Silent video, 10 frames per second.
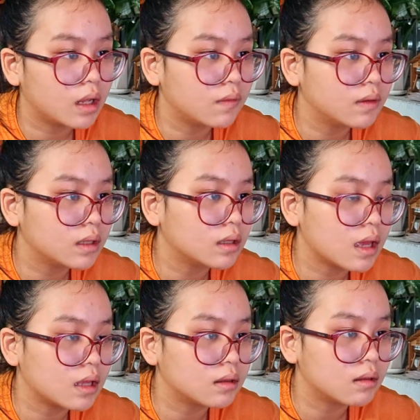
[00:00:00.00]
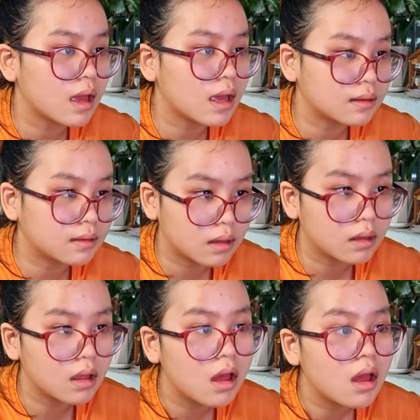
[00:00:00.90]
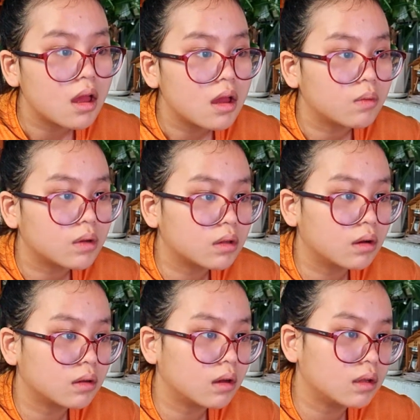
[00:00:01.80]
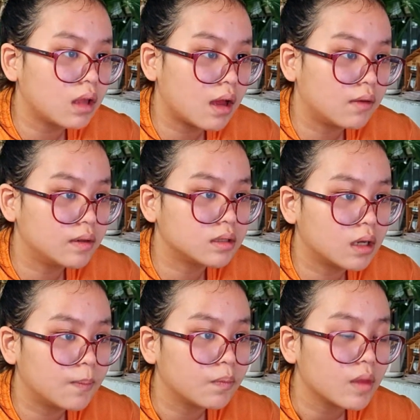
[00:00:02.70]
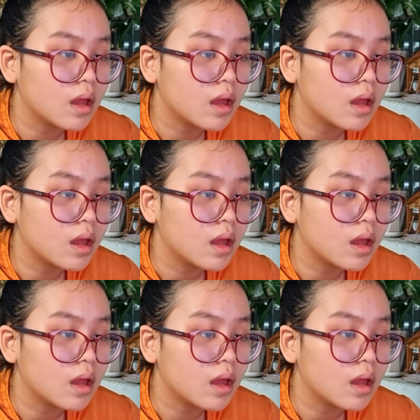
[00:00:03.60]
11 and 18 will total an average of